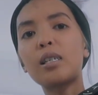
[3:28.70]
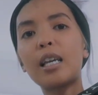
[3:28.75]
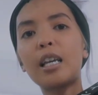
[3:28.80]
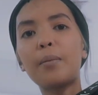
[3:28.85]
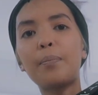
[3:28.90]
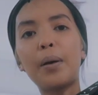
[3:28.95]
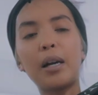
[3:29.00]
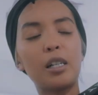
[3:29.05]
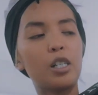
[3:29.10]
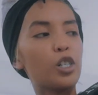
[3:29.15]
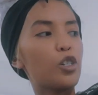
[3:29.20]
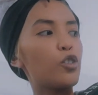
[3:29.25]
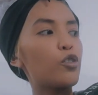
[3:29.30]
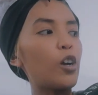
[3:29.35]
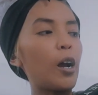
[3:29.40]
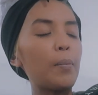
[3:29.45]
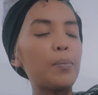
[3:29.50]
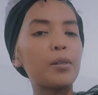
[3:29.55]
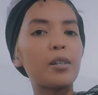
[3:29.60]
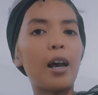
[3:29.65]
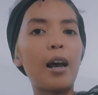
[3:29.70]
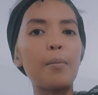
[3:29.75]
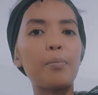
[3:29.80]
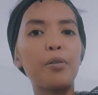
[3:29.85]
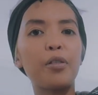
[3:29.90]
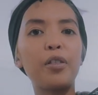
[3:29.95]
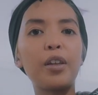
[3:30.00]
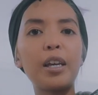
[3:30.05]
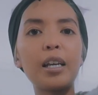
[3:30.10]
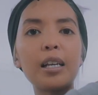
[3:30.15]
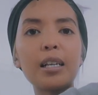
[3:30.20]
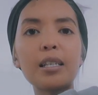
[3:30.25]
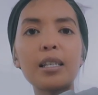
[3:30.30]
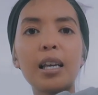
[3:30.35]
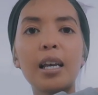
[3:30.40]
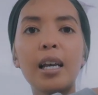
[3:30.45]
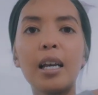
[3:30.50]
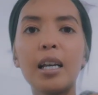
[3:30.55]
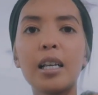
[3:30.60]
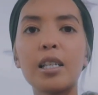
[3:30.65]
seatbelt strap type
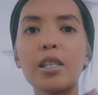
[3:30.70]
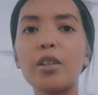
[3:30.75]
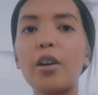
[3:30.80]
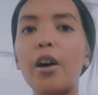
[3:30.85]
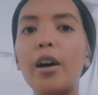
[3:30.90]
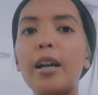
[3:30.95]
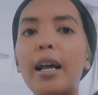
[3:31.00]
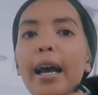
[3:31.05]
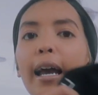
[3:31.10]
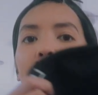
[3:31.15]
things. It's got